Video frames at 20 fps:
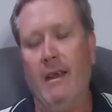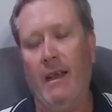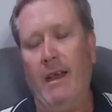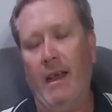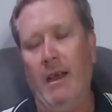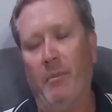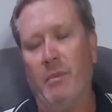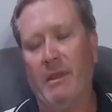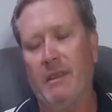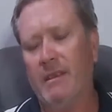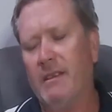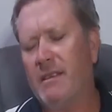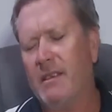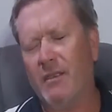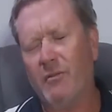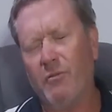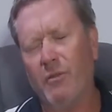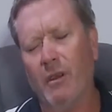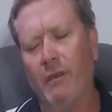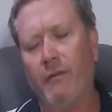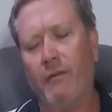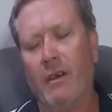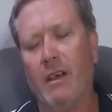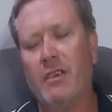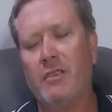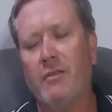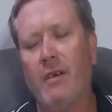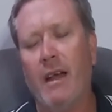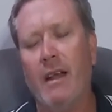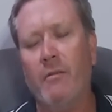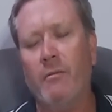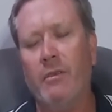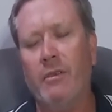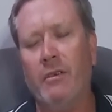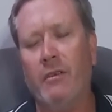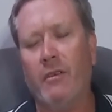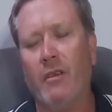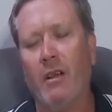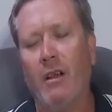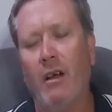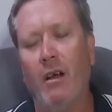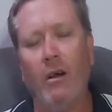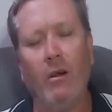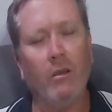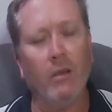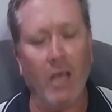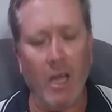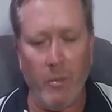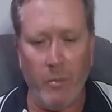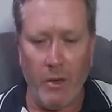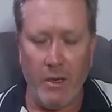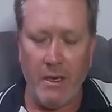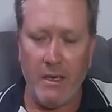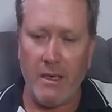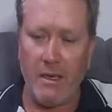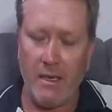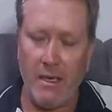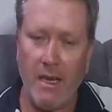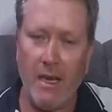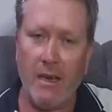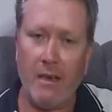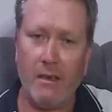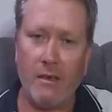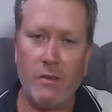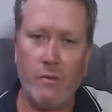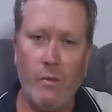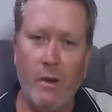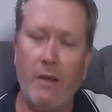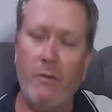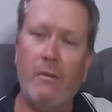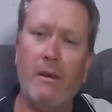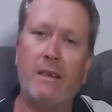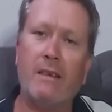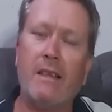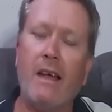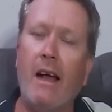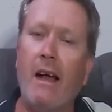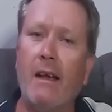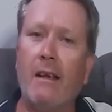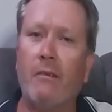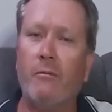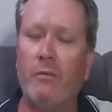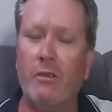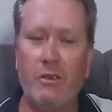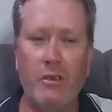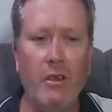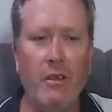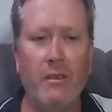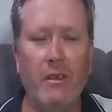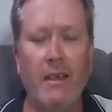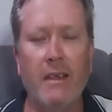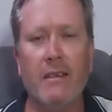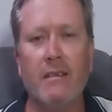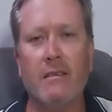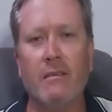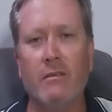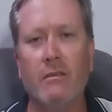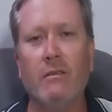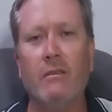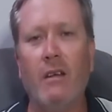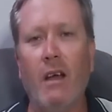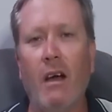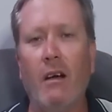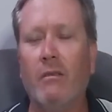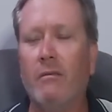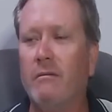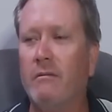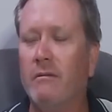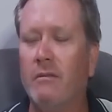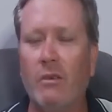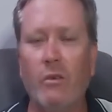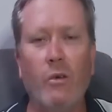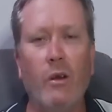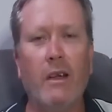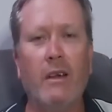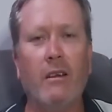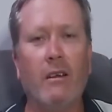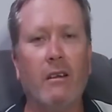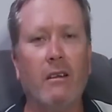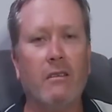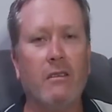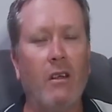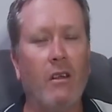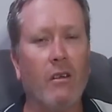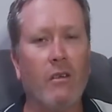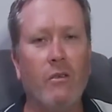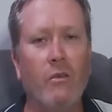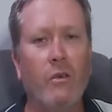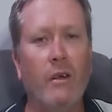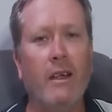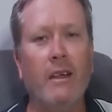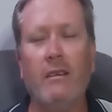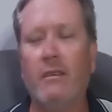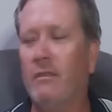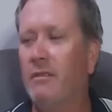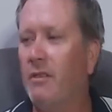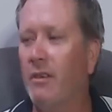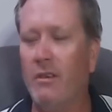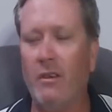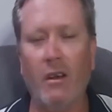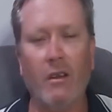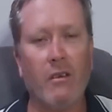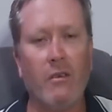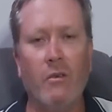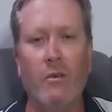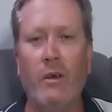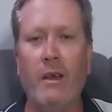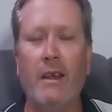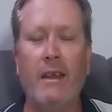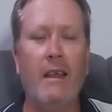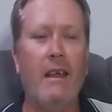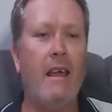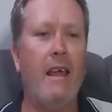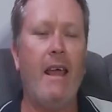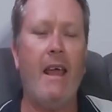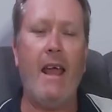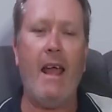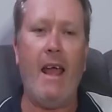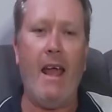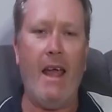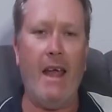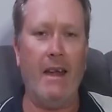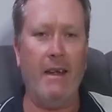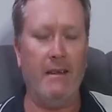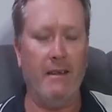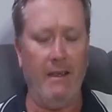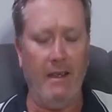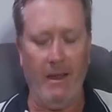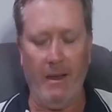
But this is really frustrating when you've got a hole open and you're digging a 21 target, which you think is a good gold coin, like a $1 coin or a $2 coin, and